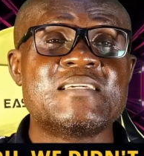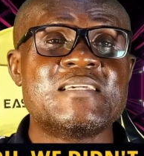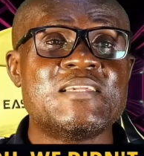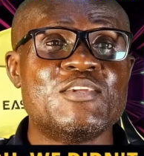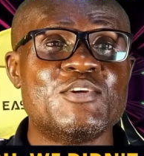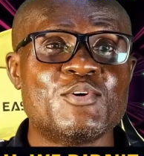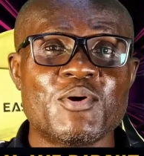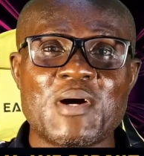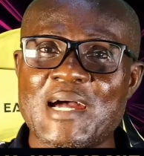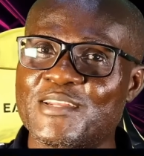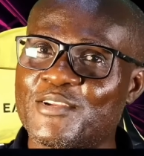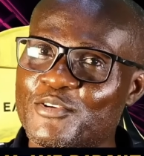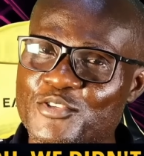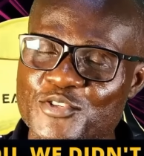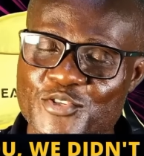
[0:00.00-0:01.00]
you know, I
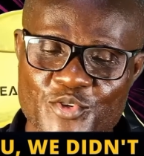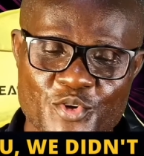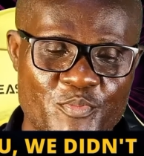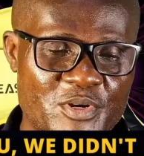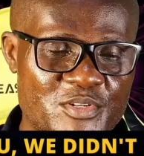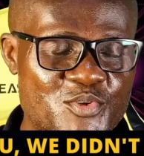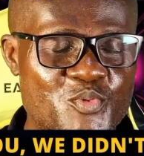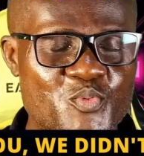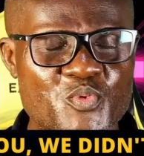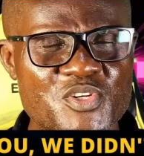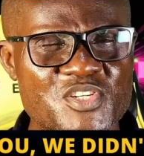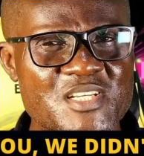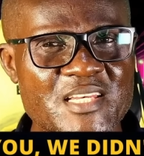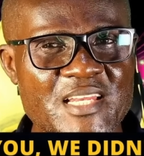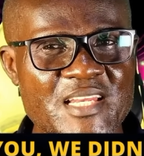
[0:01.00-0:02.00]
don't know, but
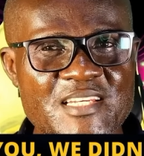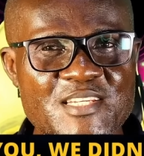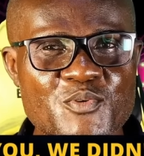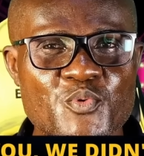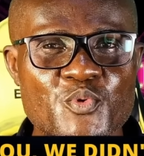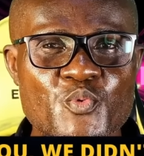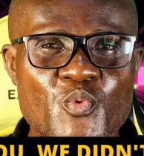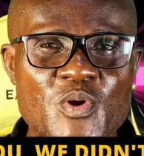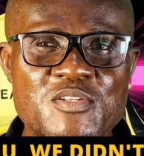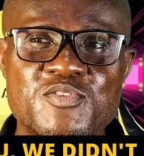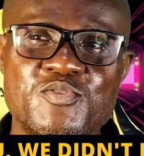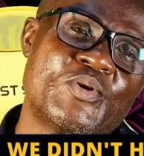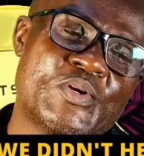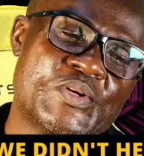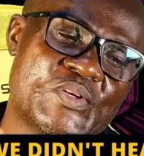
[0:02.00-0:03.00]
which lady would want
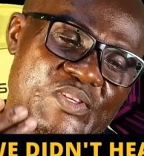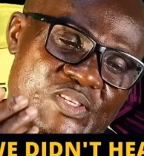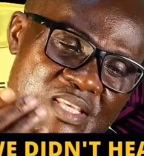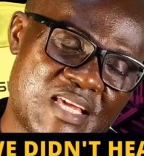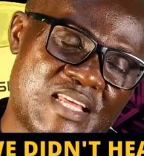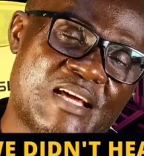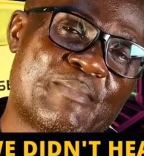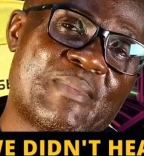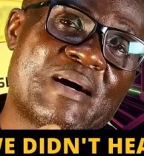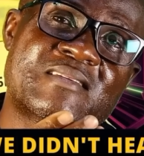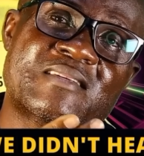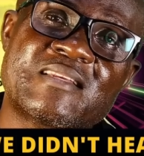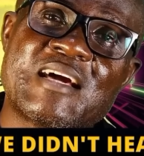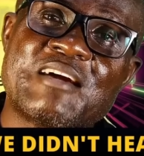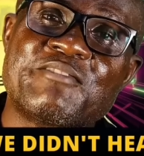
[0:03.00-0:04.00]
to stay in a
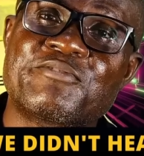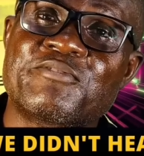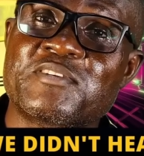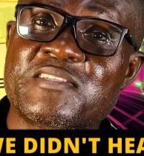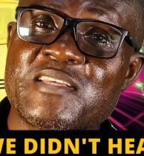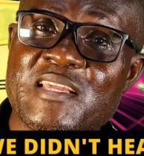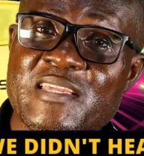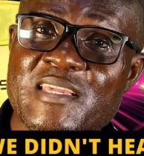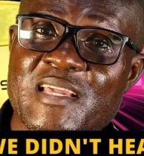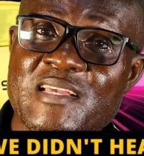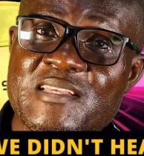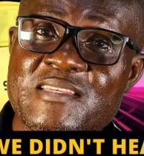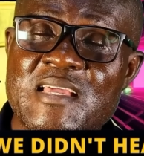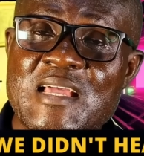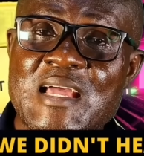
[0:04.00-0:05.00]
man's life for 10
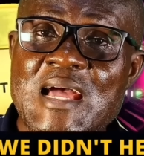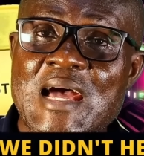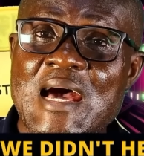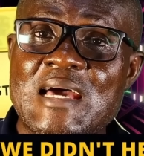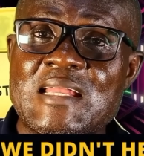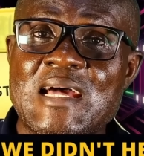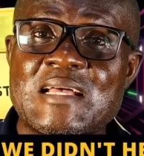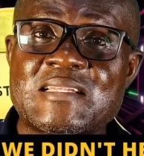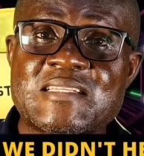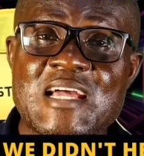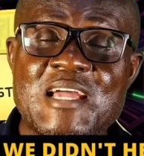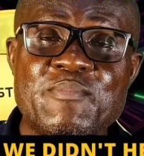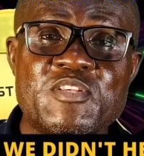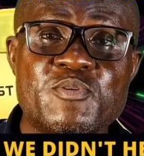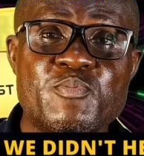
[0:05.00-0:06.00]
years and her
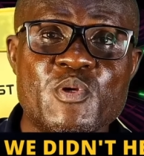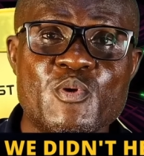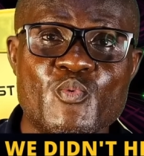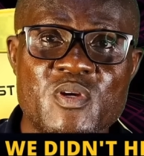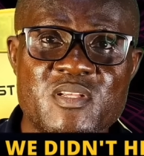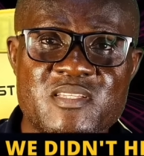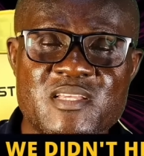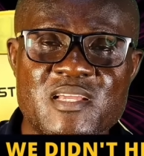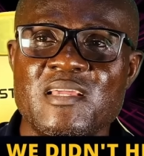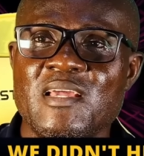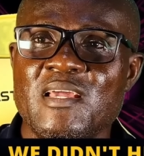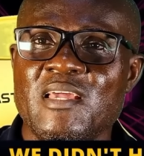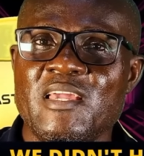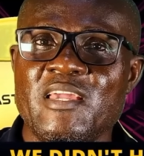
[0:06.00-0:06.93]
time is being wasted?